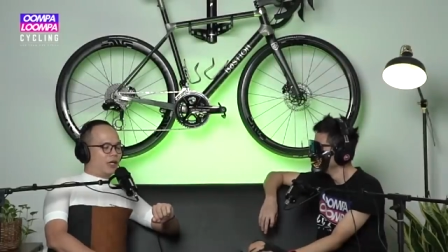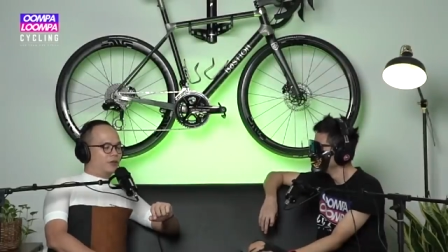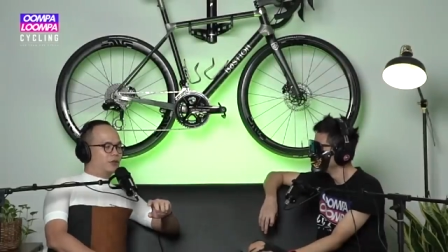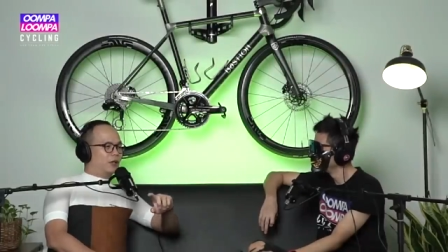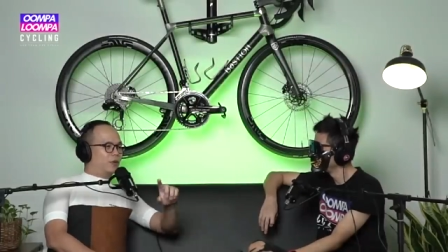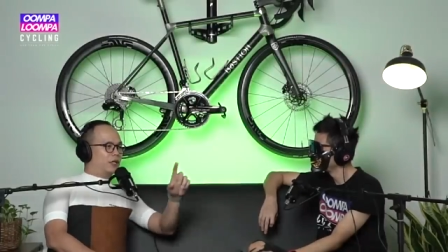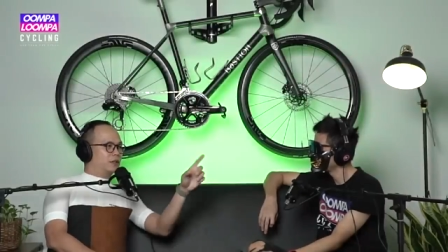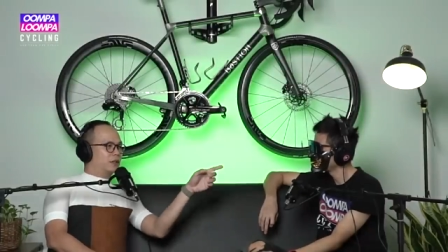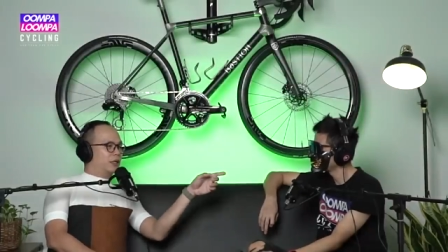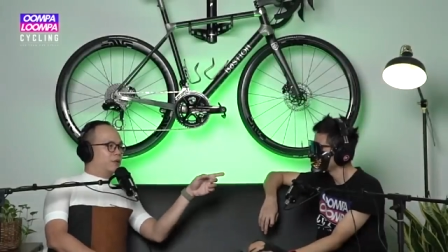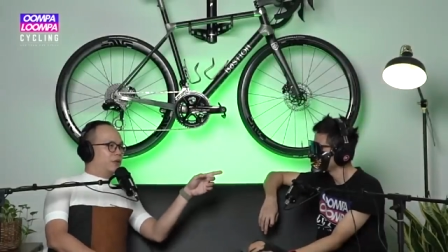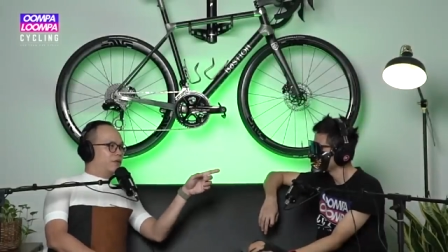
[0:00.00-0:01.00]
So I went,
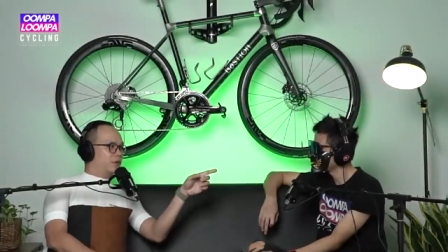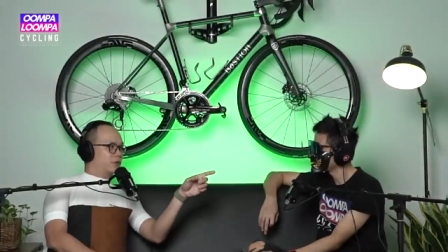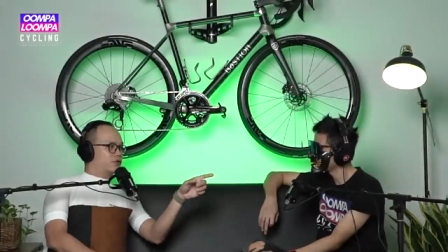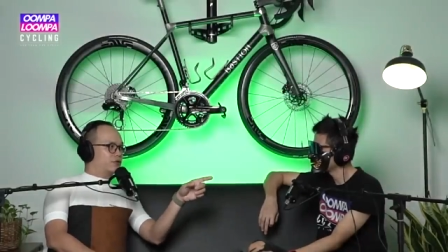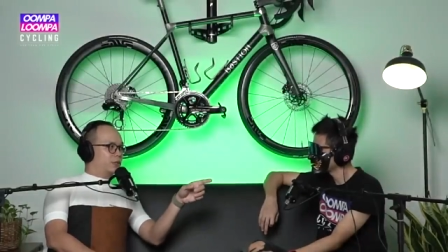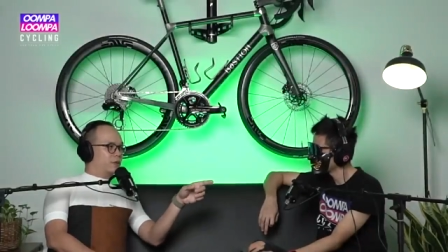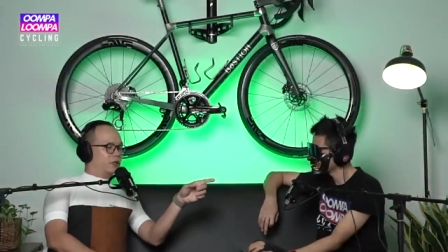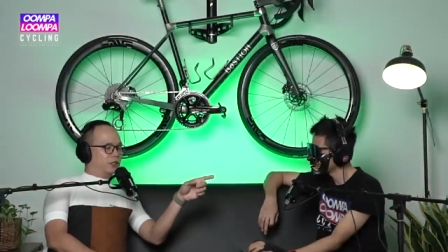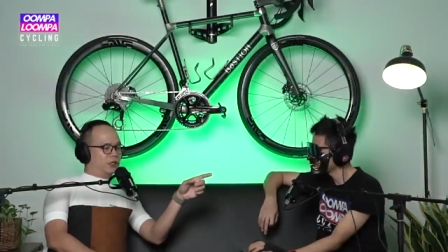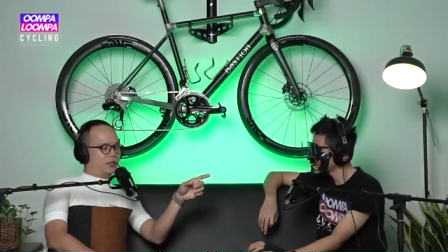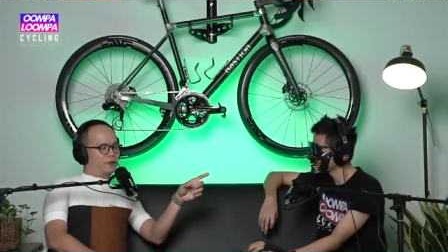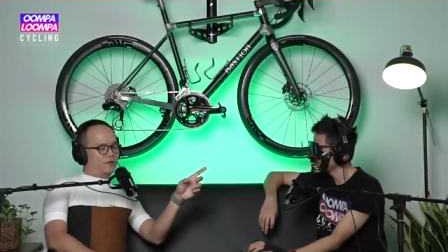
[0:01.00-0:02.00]
I went for a trip,
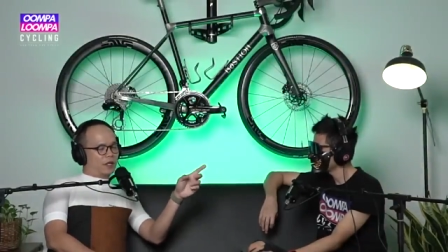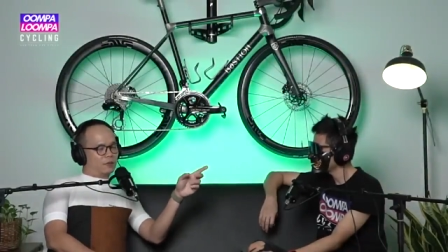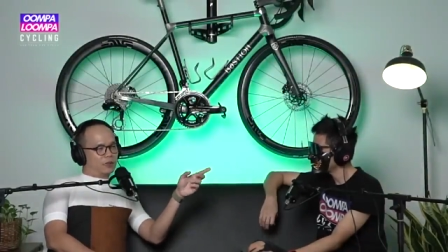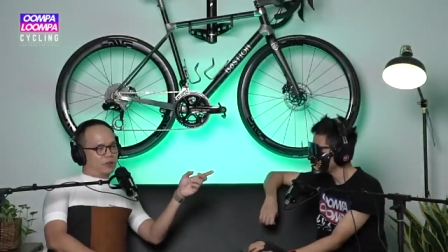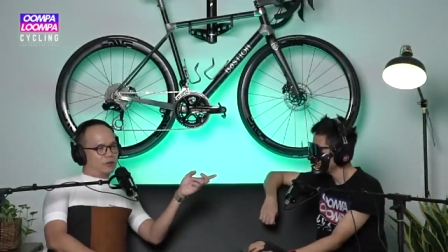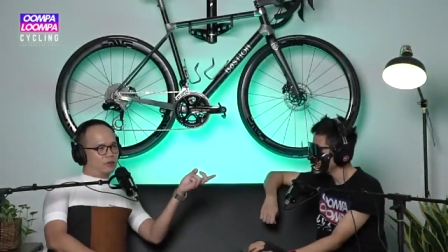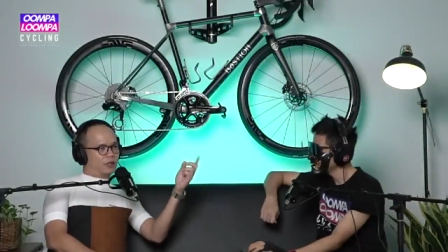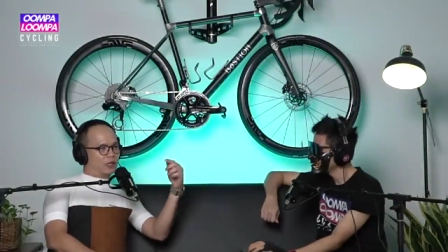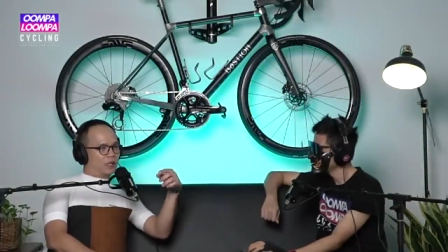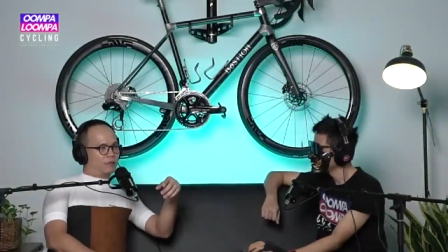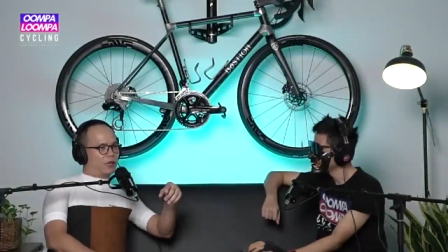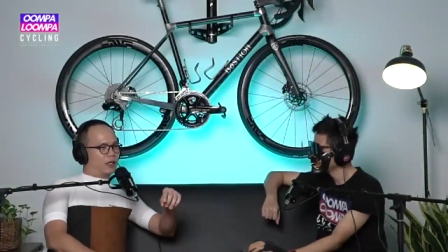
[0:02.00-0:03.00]
holiday with family. So I
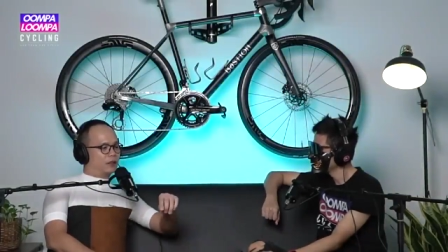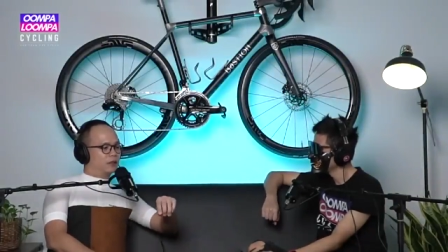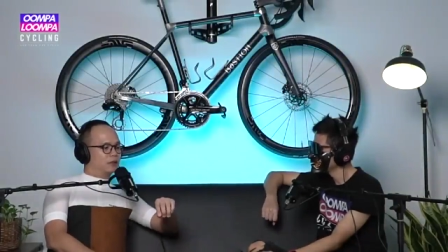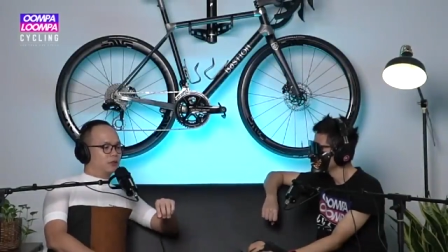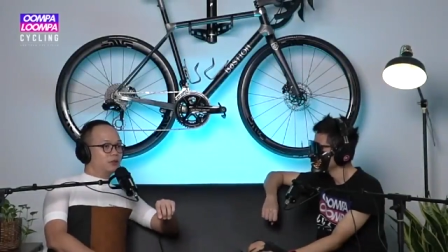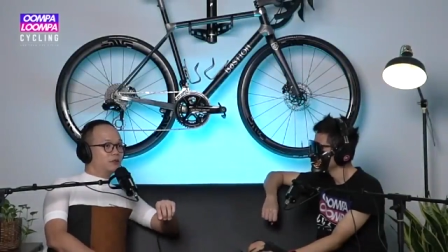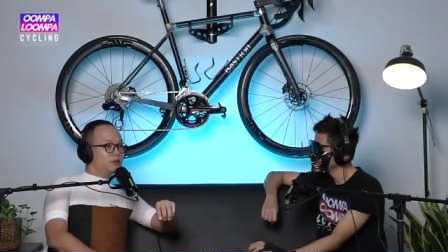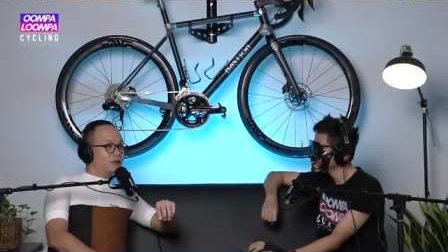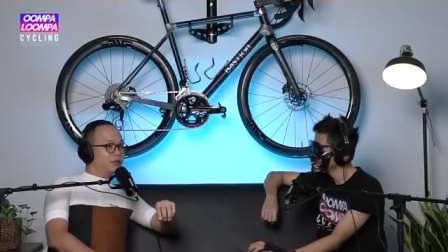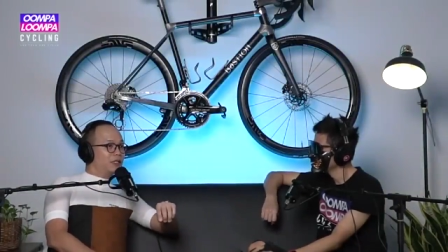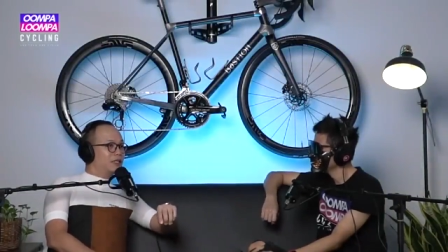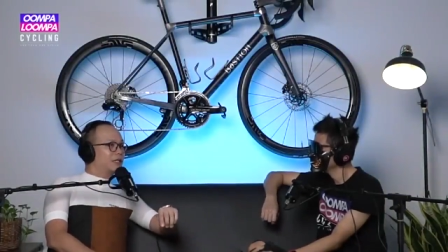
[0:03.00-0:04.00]
came back. Still
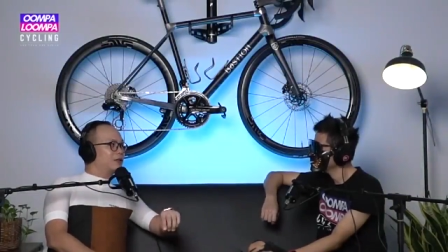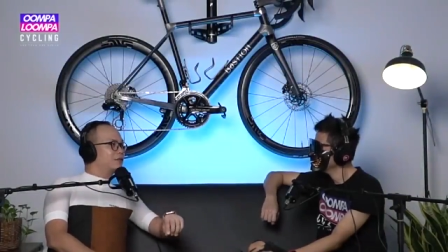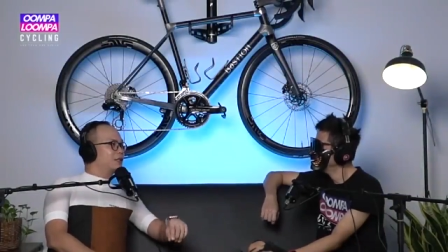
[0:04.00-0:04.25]
not here.